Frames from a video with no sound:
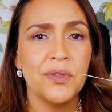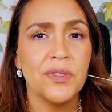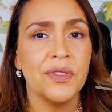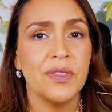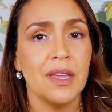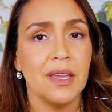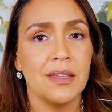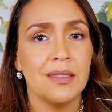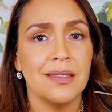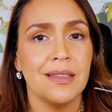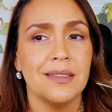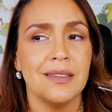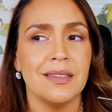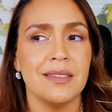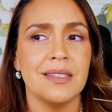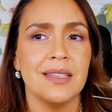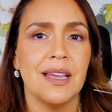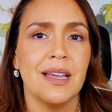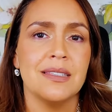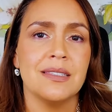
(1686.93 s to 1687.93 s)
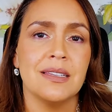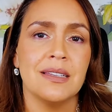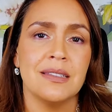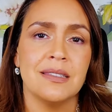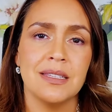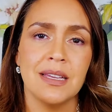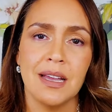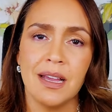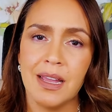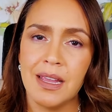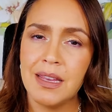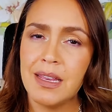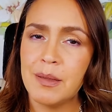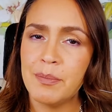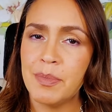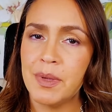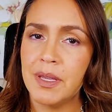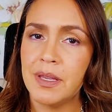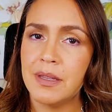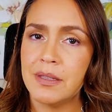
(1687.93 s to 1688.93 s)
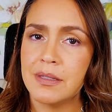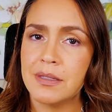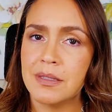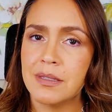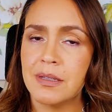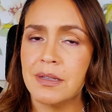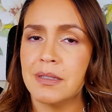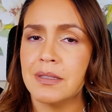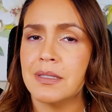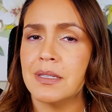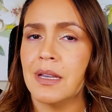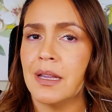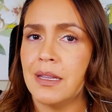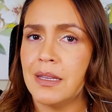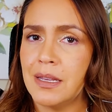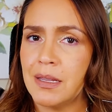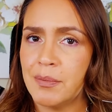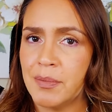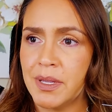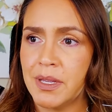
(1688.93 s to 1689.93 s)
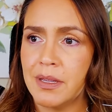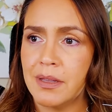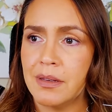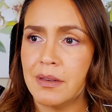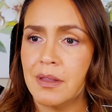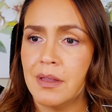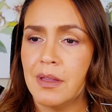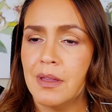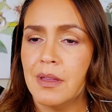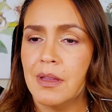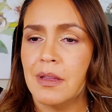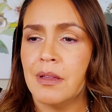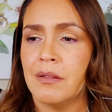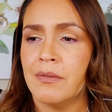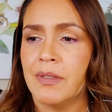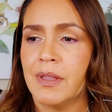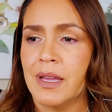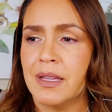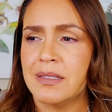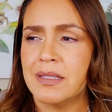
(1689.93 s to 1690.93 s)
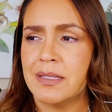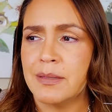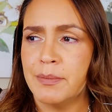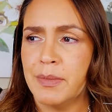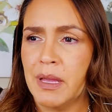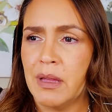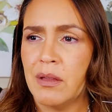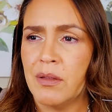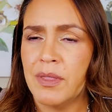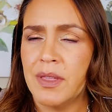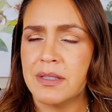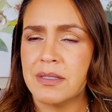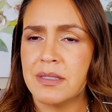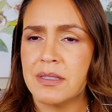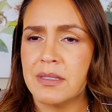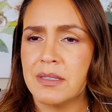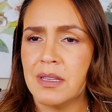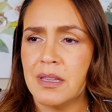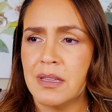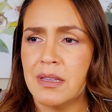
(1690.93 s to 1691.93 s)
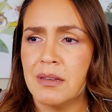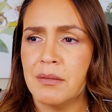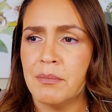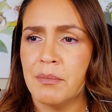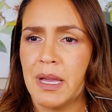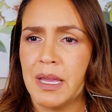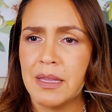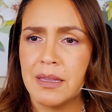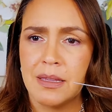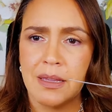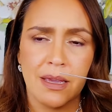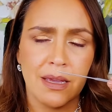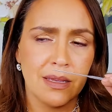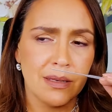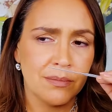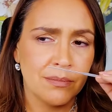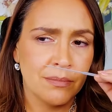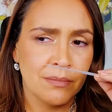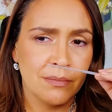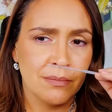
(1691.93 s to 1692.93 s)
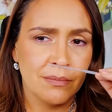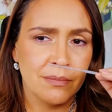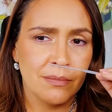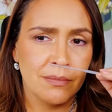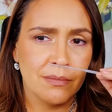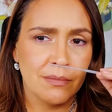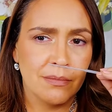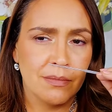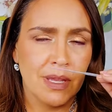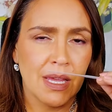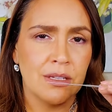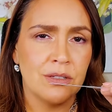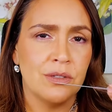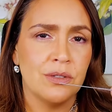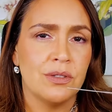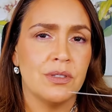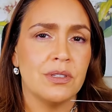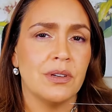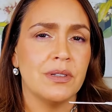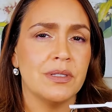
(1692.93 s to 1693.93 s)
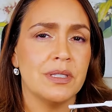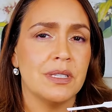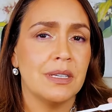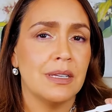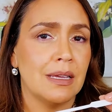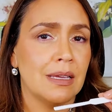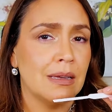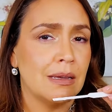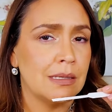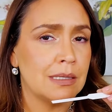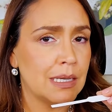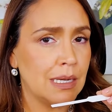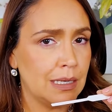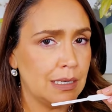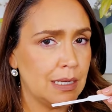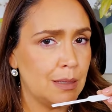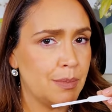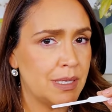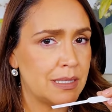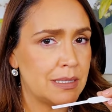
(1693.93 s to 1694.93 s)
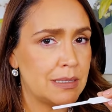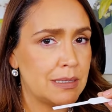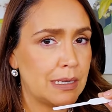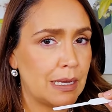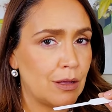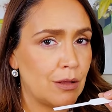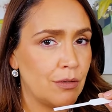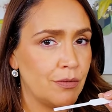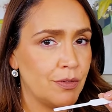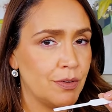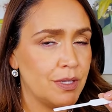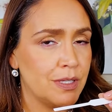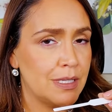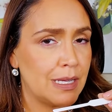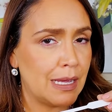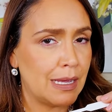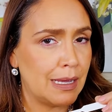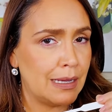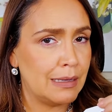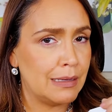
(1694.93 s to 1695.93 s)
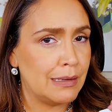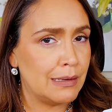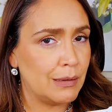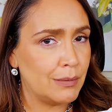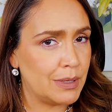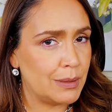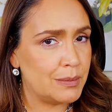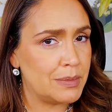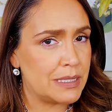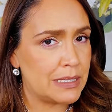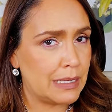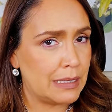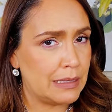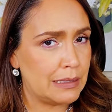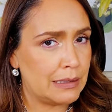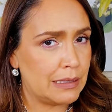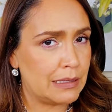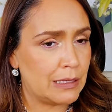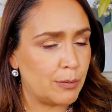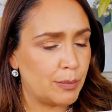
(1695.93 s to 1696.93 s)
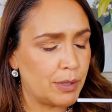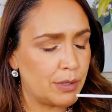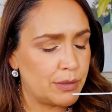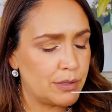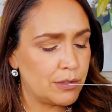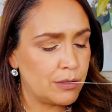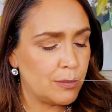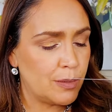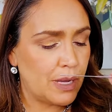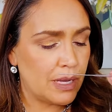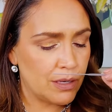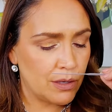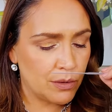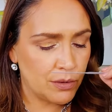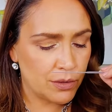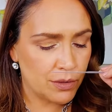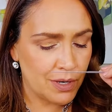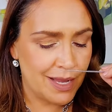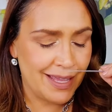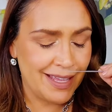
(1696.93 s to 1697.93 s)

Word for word: think that this has a tiny bit, a tiny bit of that smell that skin might get as you start to get a tiny bit stale for the day, you know what I'm saying? Like your personal body odor.